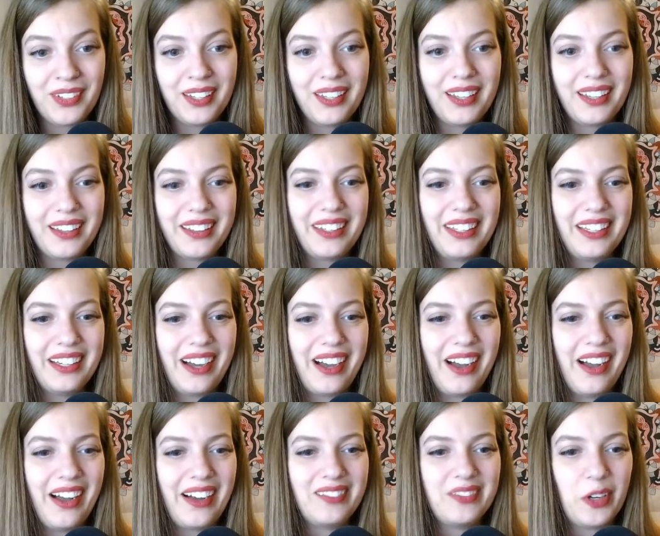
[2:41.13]
The
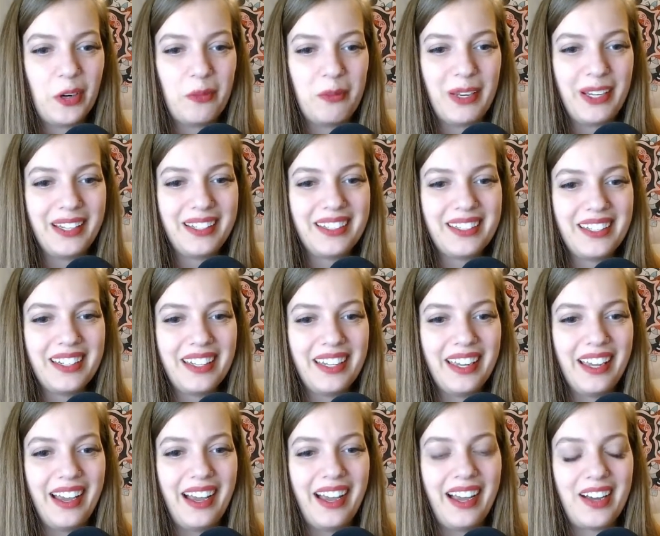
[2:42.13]
aha moment
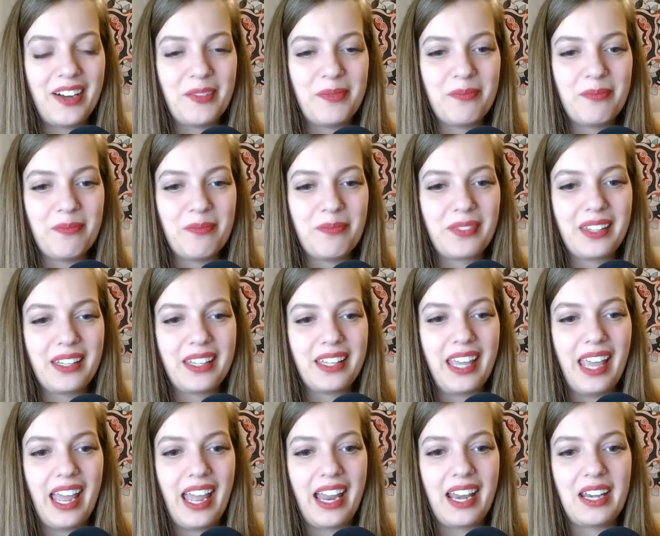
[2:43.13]

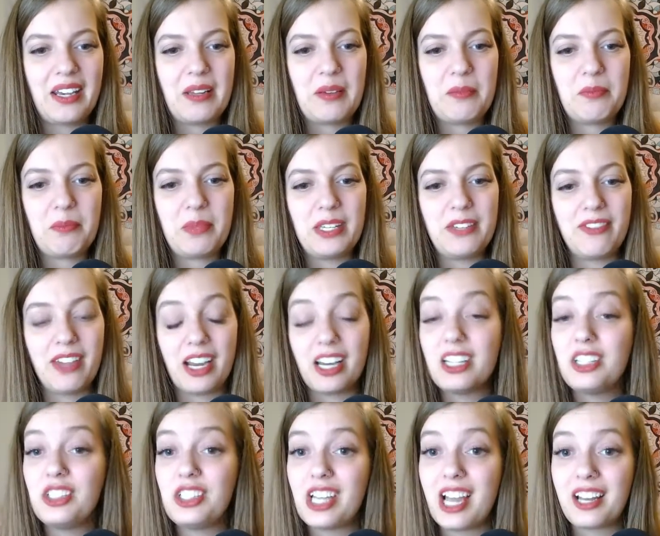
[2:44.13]
can be very
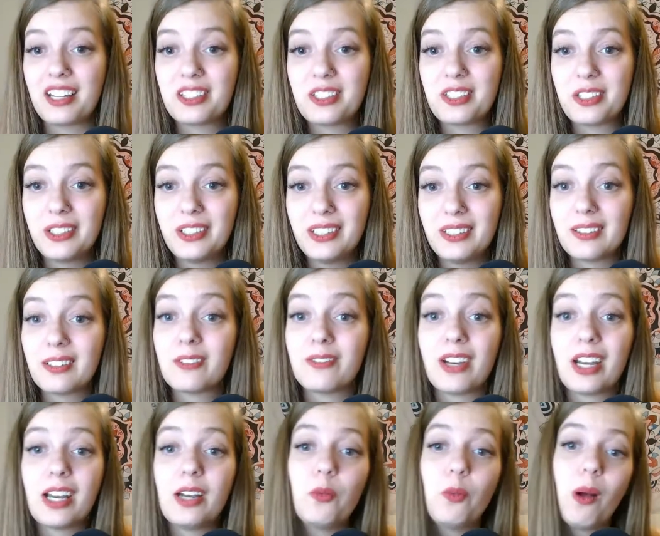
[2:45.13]
gentle or
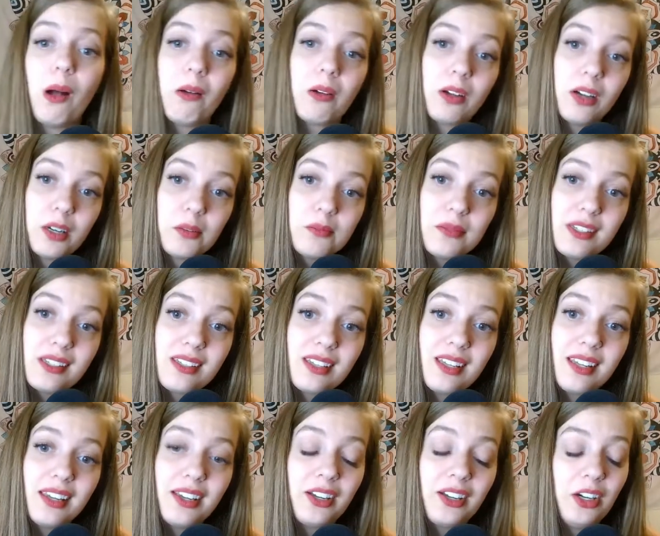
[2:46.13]
very
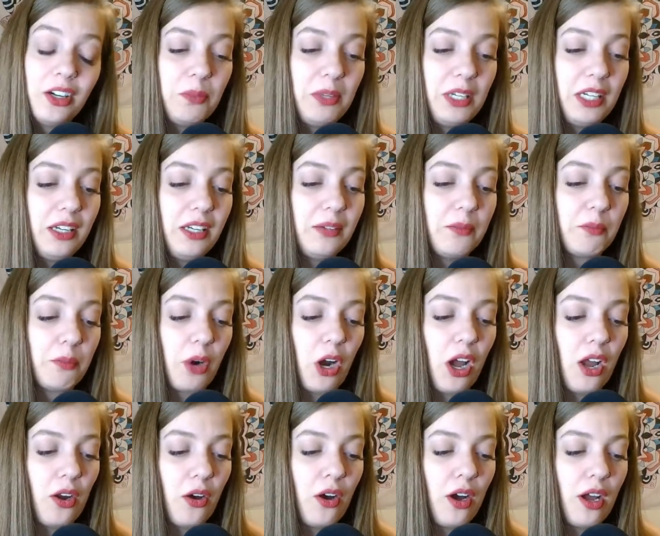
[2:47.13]
welcomed, could be
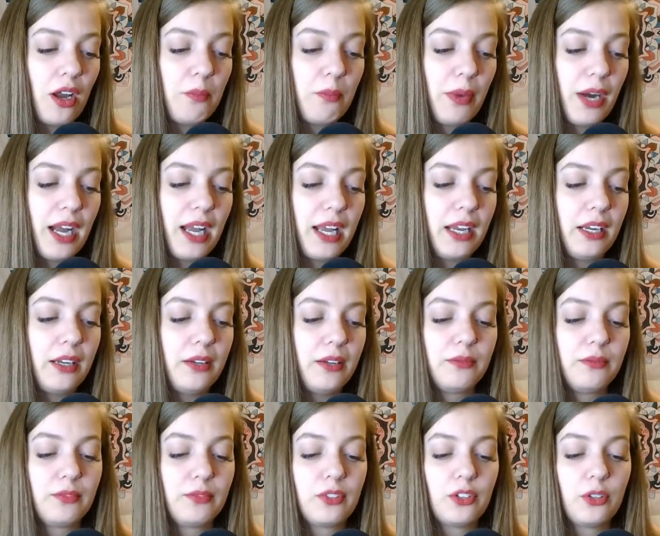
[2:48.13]
brought on by
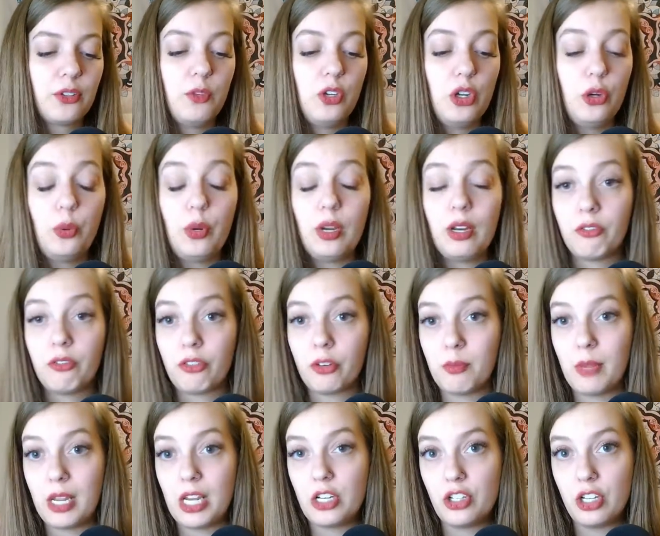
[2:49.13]
some new
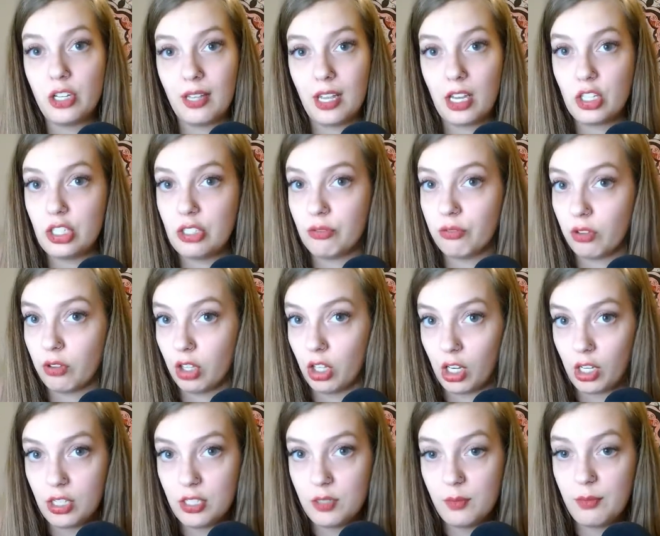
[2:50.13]
information that you've
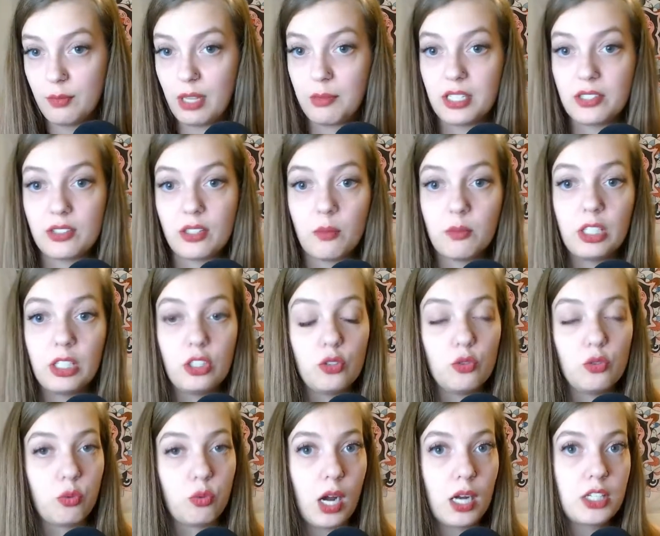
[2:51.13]
learned, maybe something
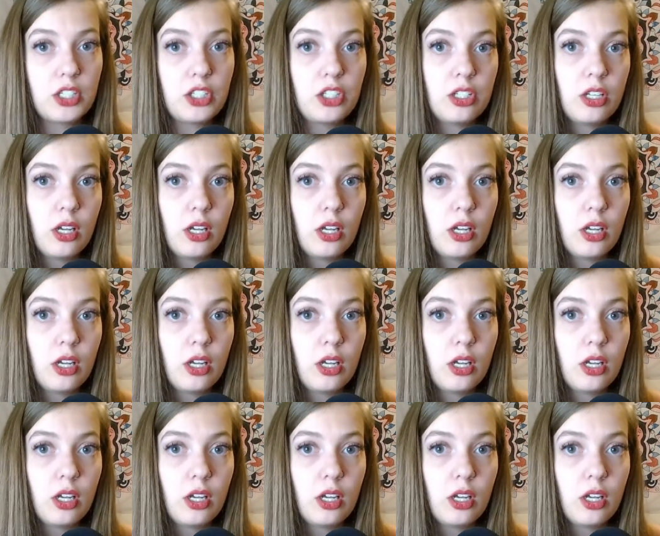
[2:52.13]
you've watched